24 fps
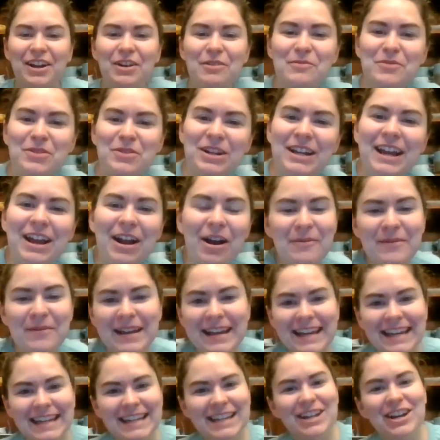Good morning, all
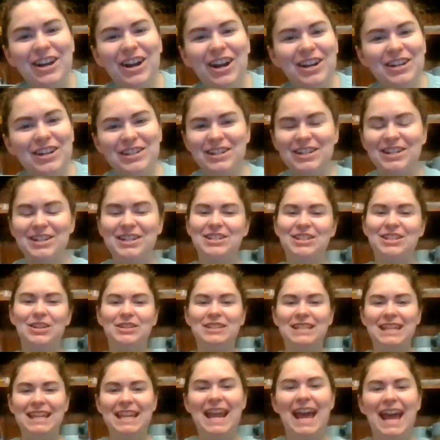my kindergartners.
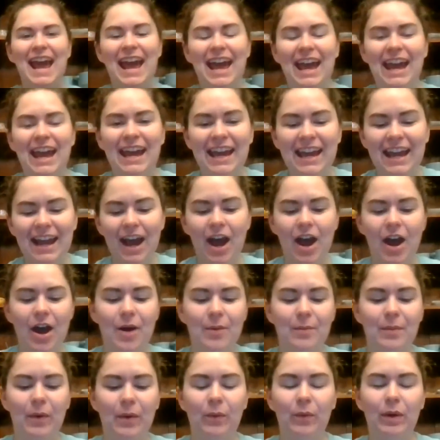So today
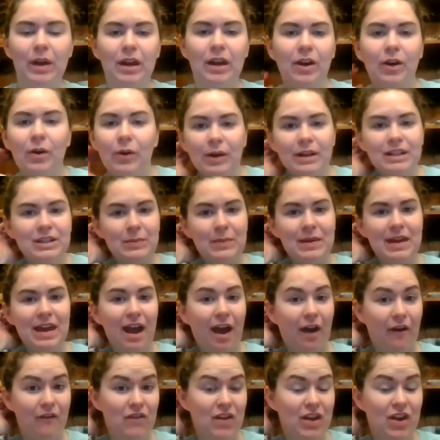um, we are going to be
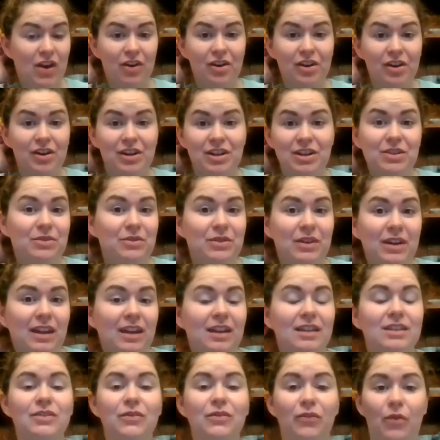having our
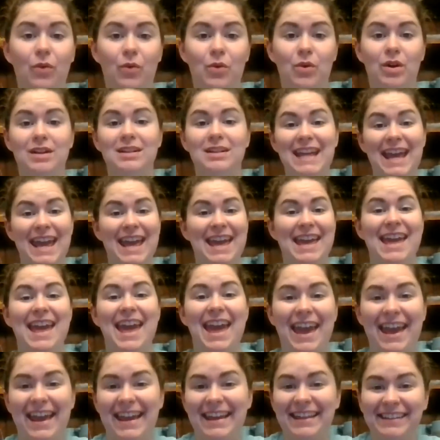unit for day
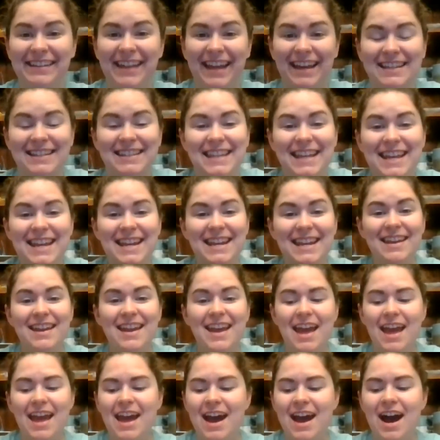eight lesson.
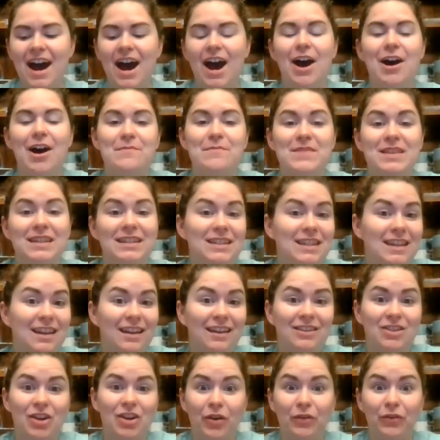Um, this
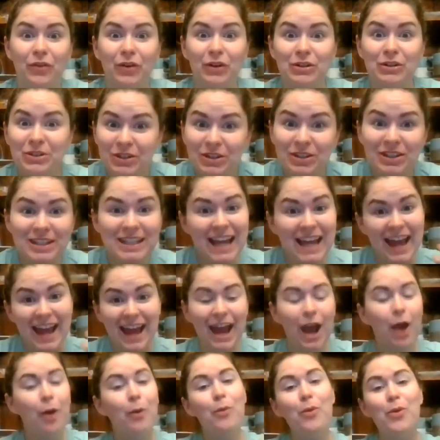is our virtual
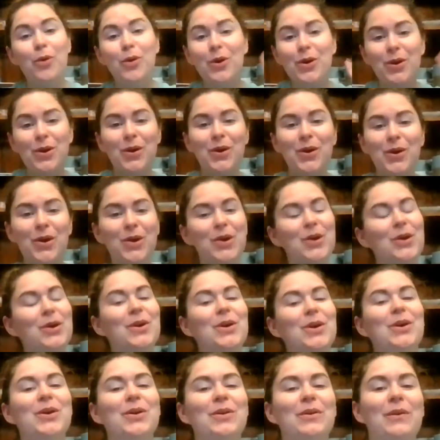day,
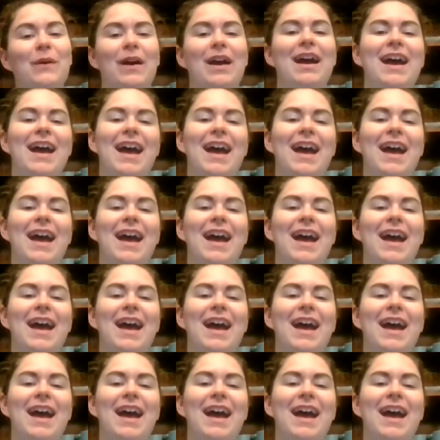woo!